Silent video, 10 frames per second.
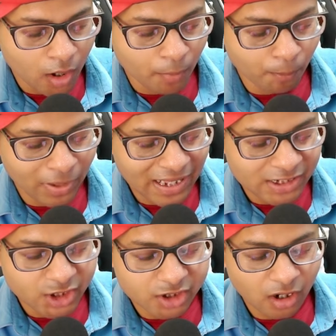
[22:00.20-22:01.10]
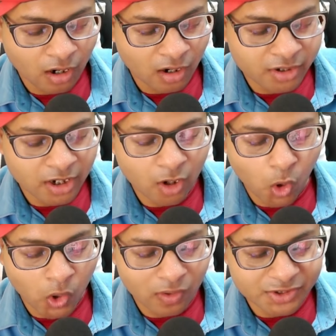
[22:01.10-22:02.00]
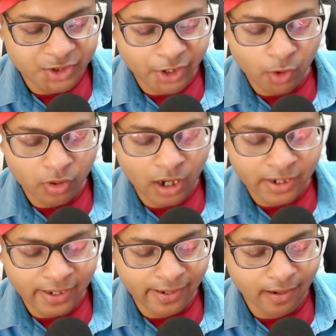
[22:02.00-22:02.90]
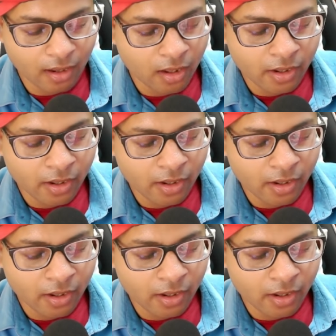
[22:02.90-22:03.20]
Blanchette the hunter always secure her kill,